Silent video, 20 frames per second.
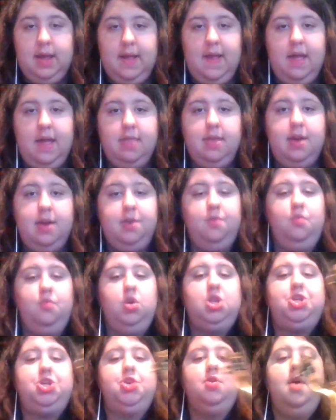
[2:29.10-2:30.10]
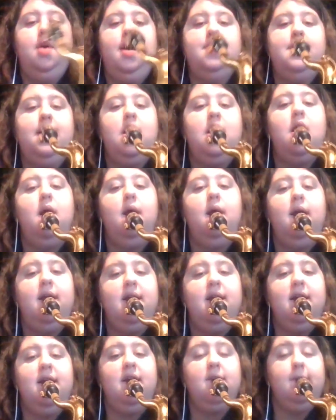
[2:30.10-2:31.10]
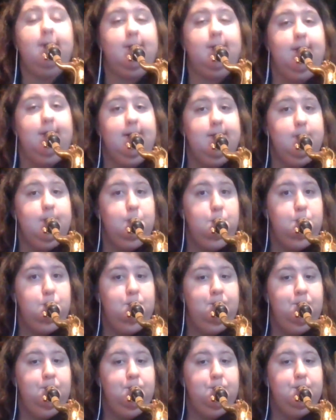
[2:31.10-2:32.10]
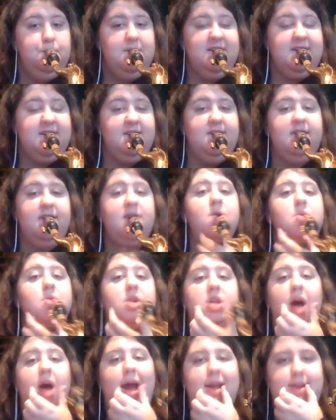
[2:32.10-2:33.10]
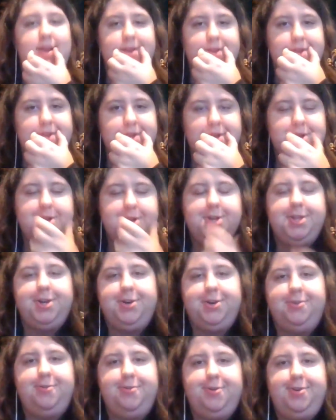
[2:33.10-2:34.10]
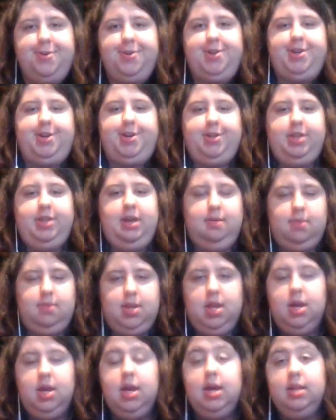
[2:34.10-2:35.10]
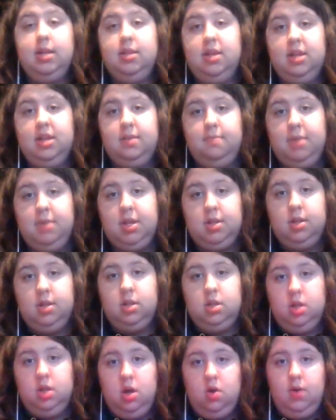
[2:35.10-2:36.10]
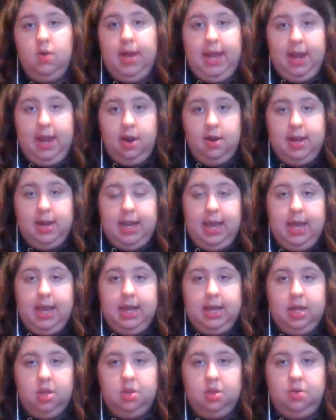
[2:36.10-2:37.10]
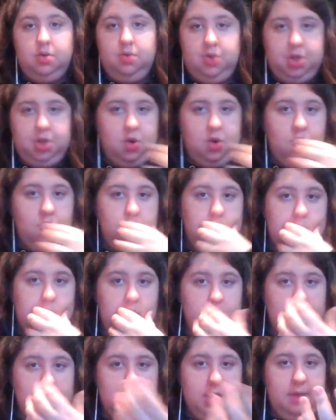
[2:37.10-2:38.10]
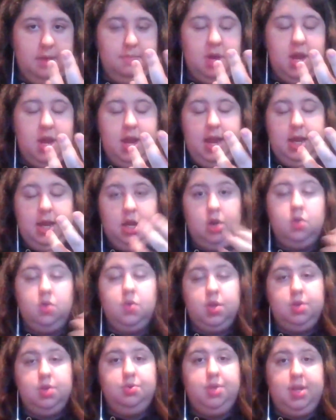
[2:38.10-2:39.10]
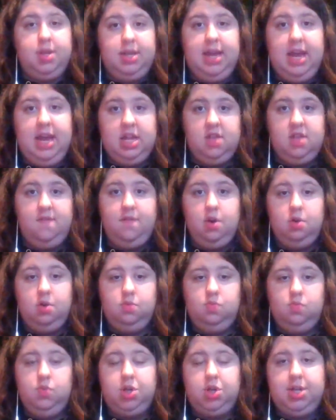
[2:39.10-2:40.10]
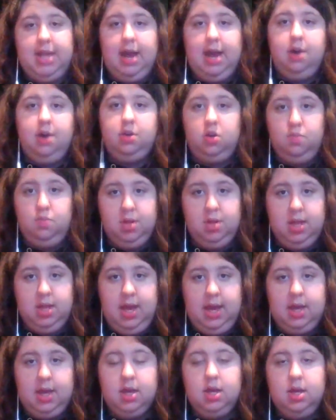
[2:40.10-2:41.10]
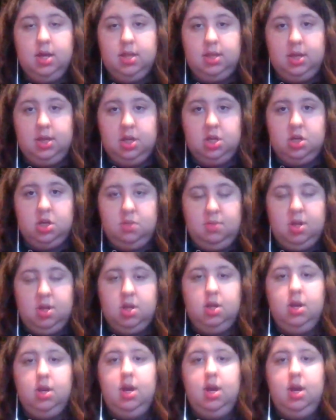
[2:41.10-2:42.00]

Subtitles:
And then once you're on there, like this, make sure you tighten the corners of your lips. This makes it so air can't get through the corner of your lip and it goes through the saxophone, which is how you play the instrument.